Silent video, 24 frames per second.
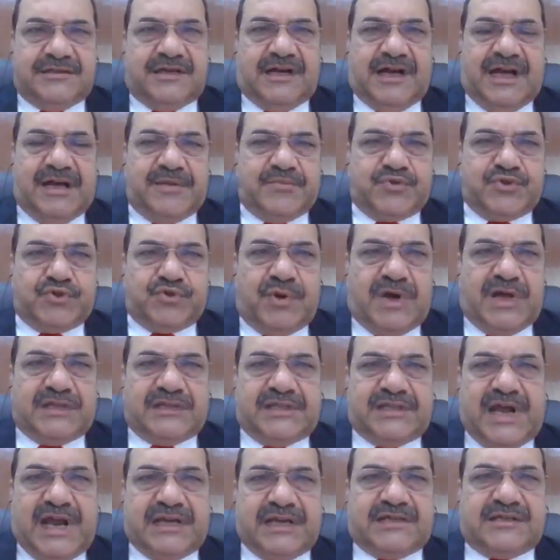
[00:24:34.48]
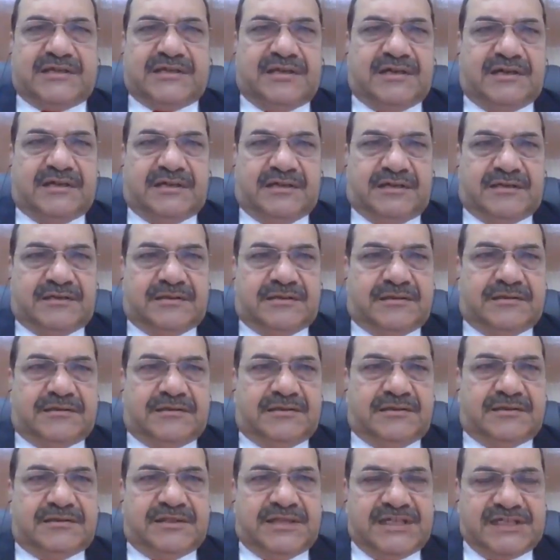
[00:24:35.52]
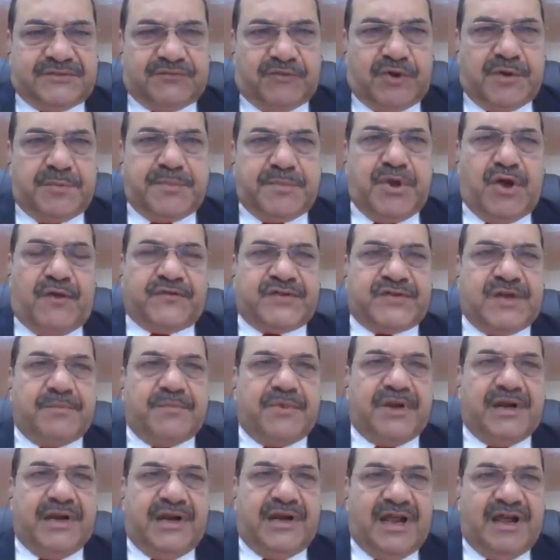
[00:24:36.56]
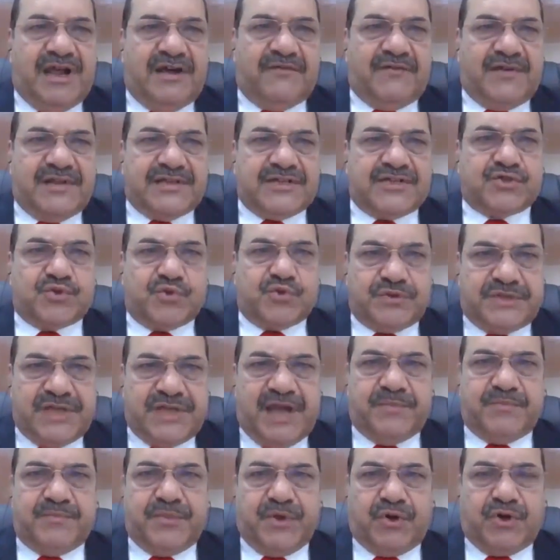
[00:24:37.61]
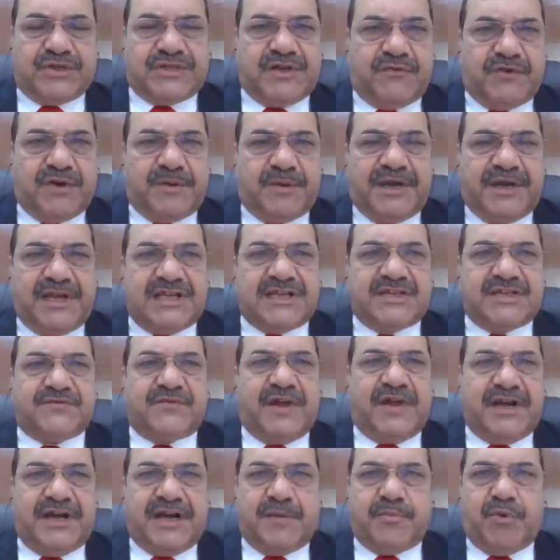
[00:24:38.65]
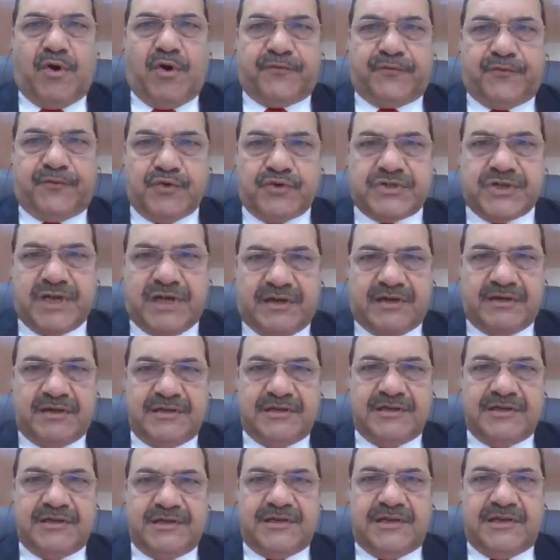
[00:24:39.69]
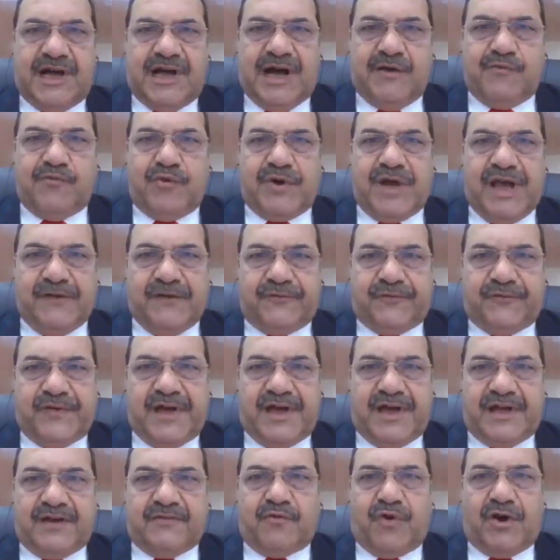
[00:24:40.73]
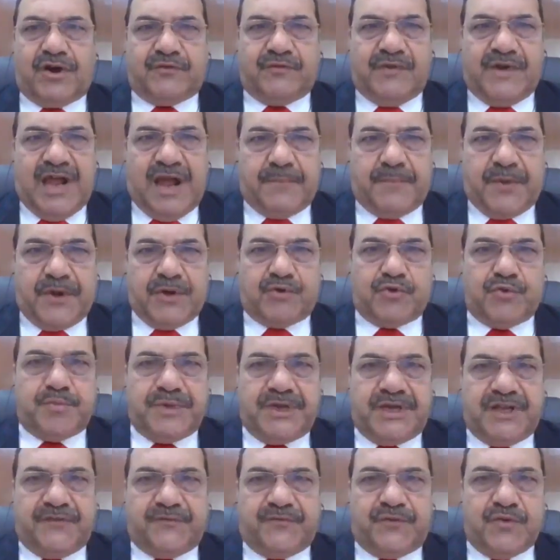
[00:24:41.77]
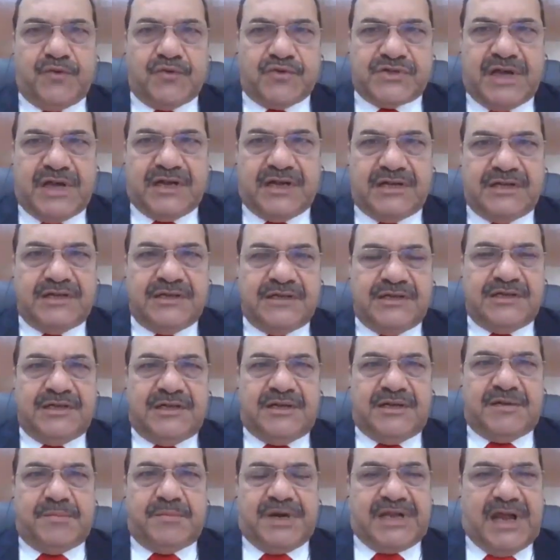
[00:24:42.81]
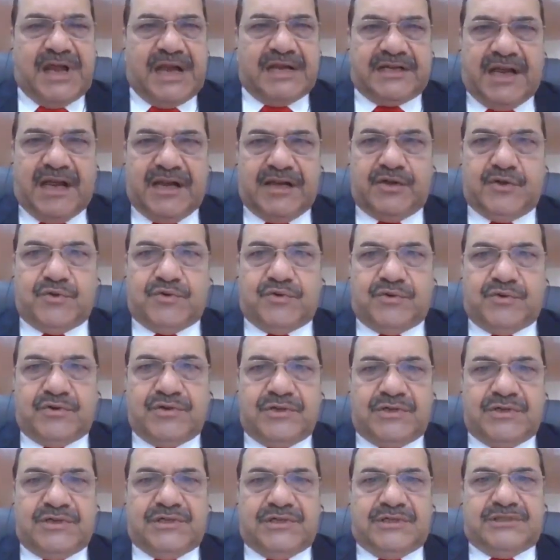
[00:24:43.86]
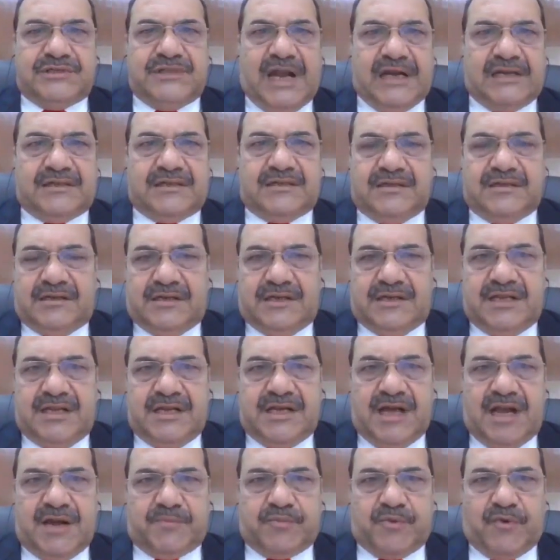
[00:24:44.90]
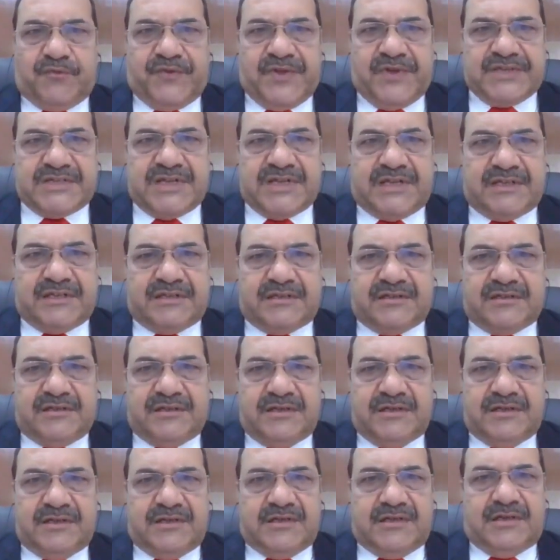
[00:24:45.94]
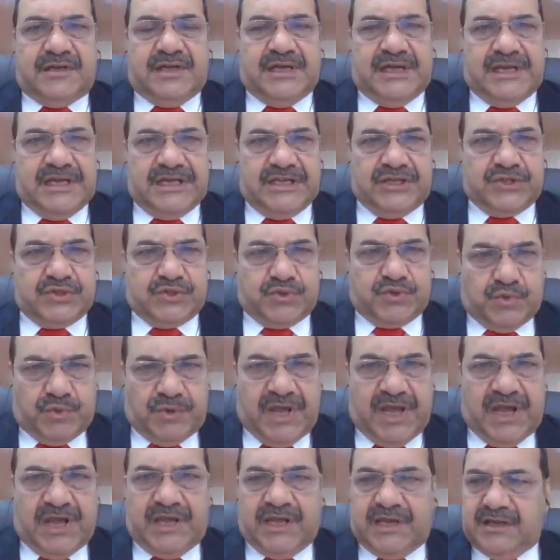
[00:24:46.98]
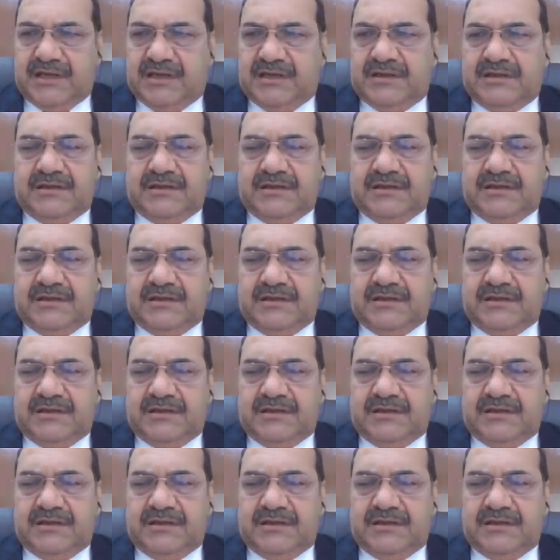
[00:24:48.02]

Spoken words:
I'm sure that this would be of some relevance to them, because everybody is worried about future. How would I fare? What will happen to me in future? But I tell you that legal profession is today